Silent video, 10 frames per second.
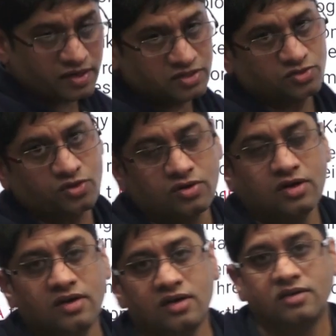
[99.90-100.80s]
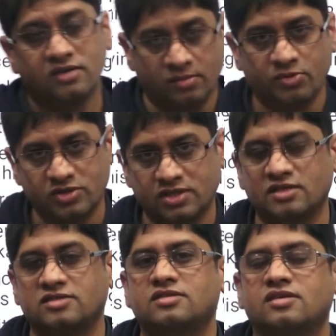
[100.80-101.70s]
as you know, computer
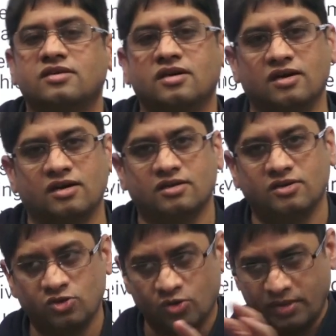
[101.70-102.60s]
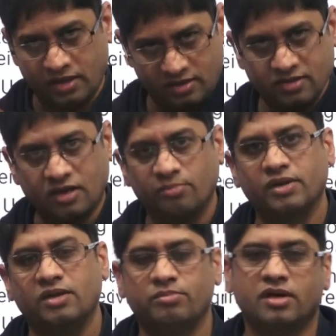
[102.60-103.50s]
science domain
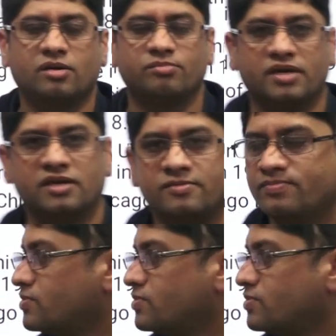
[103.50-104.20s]
company, big company.